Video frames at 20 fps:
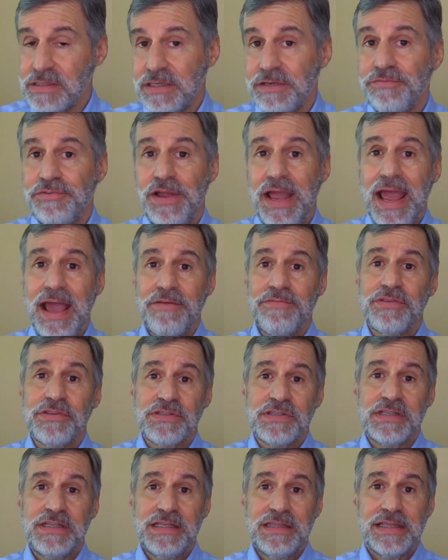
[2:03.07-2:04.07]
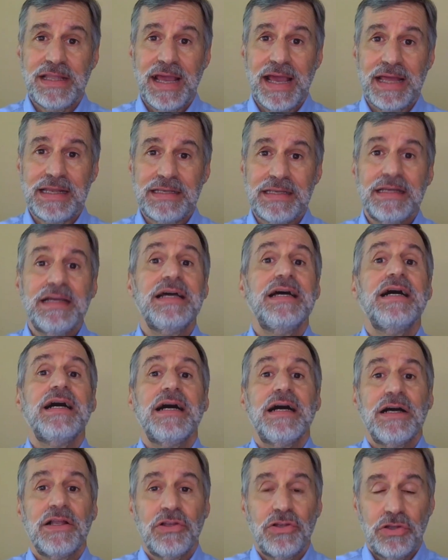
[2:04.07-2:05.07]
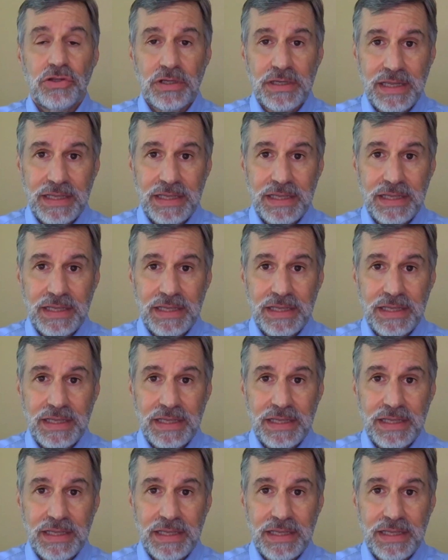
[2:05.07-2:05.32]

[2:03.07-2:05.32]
And if you haven't seen that, look